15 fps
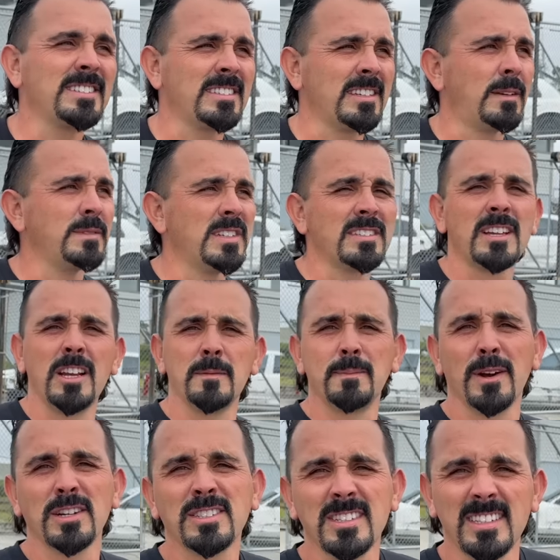because I'm just going to
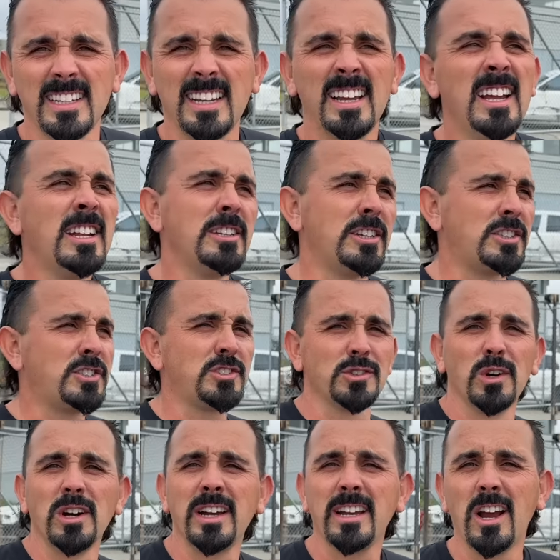personally
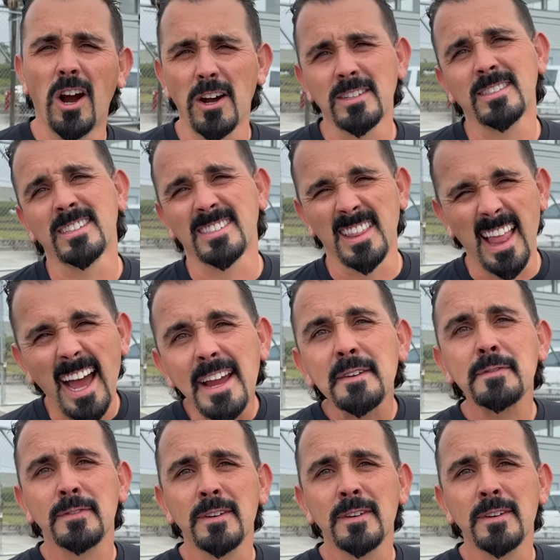destroy Garza's life.